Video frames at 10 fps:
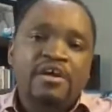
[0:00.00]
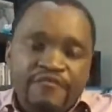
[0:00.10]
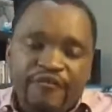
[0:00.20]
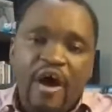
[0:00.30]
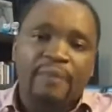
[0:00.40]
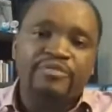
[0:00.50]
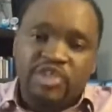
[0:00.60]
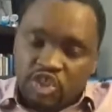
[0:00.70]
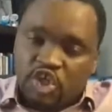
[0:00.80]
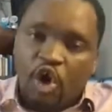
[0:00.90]
from
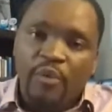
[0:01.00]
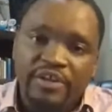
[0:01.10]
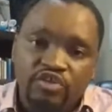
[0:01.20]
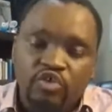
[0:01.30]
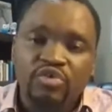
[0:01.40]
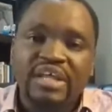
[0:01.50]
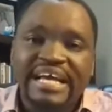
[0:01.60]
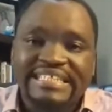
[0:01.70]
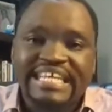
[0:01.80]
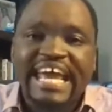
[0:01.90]
just going through
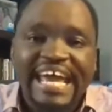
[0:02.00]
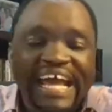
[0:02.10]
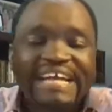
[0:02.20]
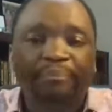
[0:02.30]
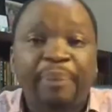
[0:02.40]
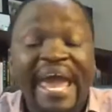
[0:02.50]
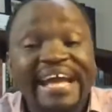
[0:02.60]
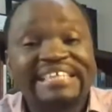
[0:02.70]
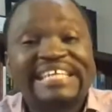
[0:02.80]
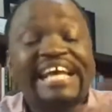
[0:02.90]
their day and pay
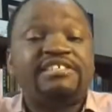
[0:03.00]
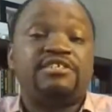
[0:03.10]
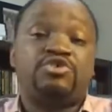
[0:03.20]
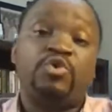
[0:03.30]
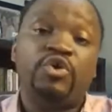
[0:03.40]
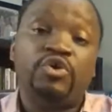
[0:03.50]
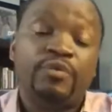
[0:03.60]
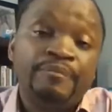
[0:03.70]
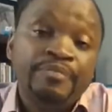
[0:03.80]
attention to you?